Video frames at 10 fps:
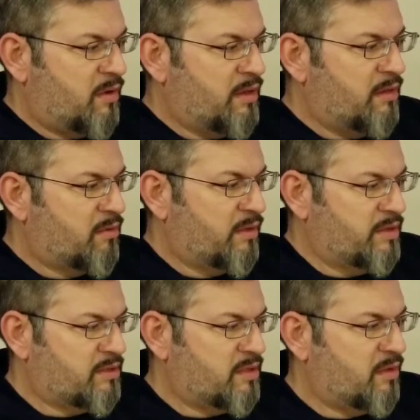So I
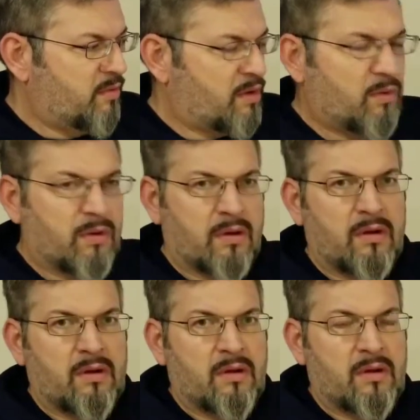literally just hit
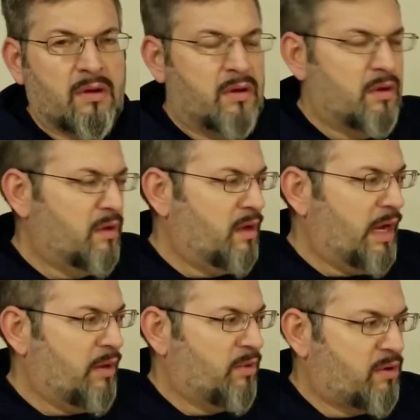record,
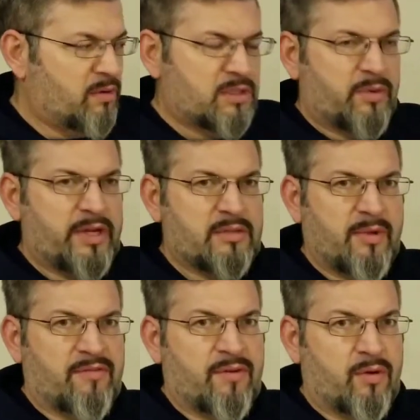and it records it right
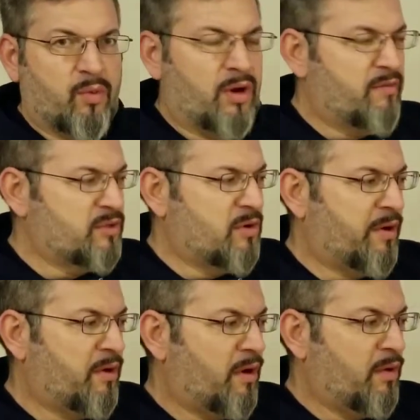to my phone. Whatever's
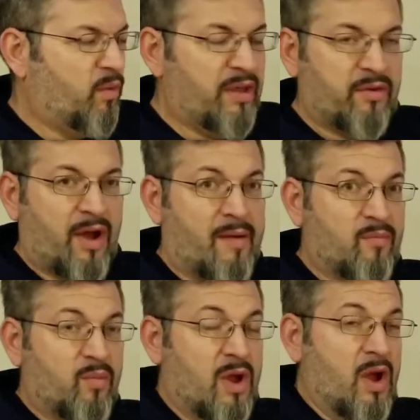going on, whether
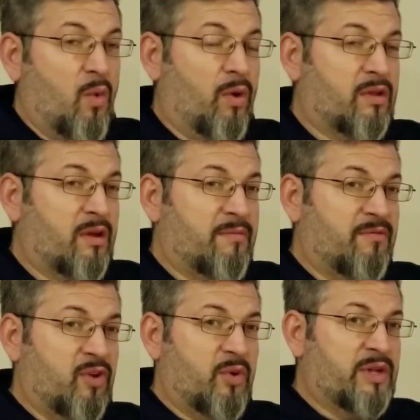
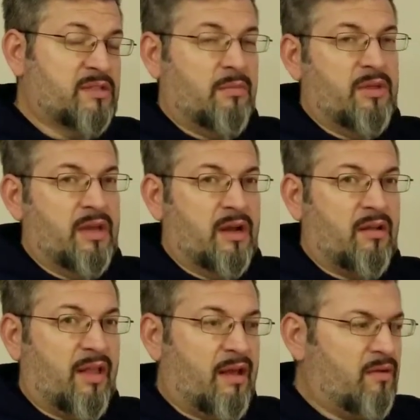I'm viewing something in
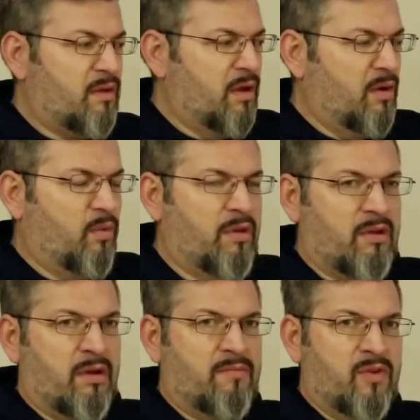a cloud,
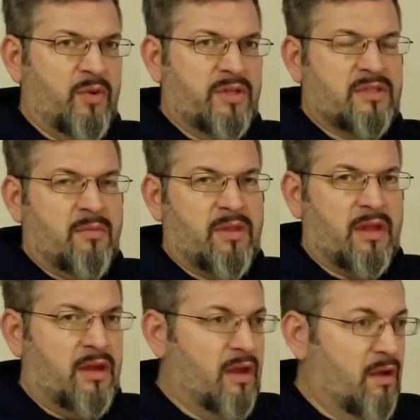whether I'm viewing
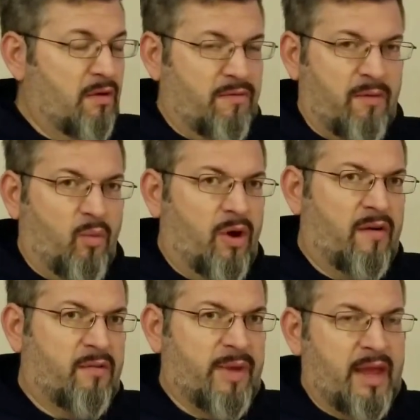something from
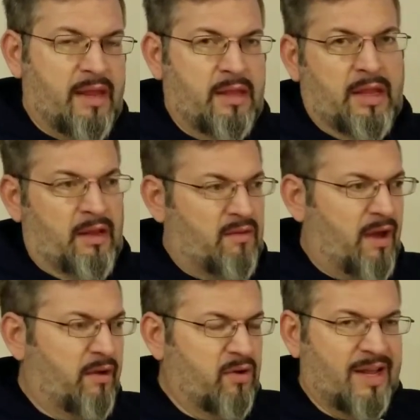wherever I'm at in the
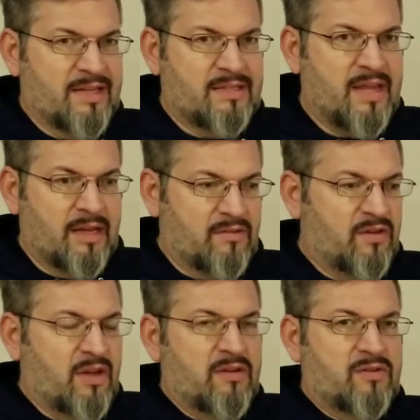entire United
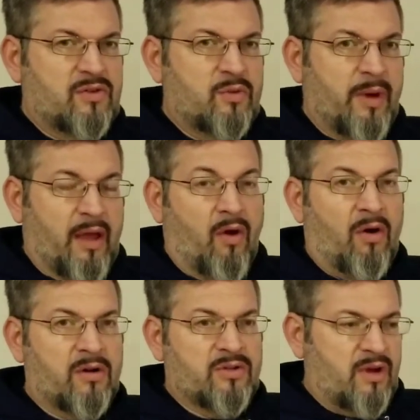States to my
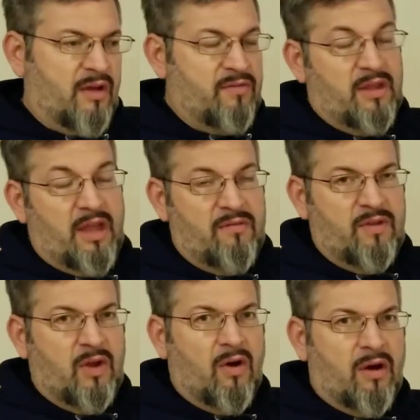hard drive, the
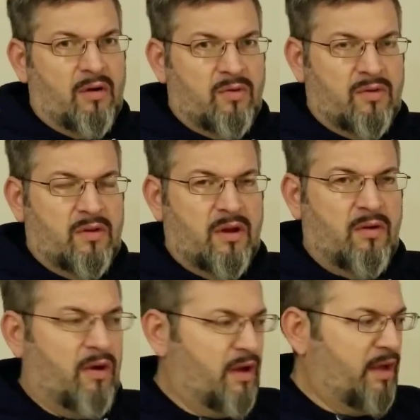NVR, you
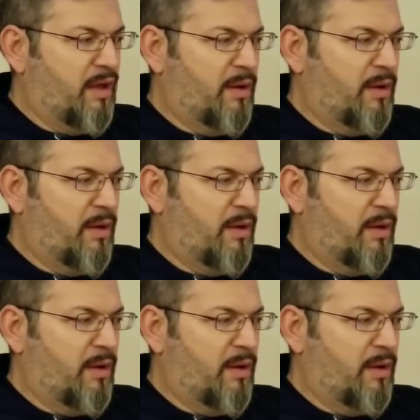know,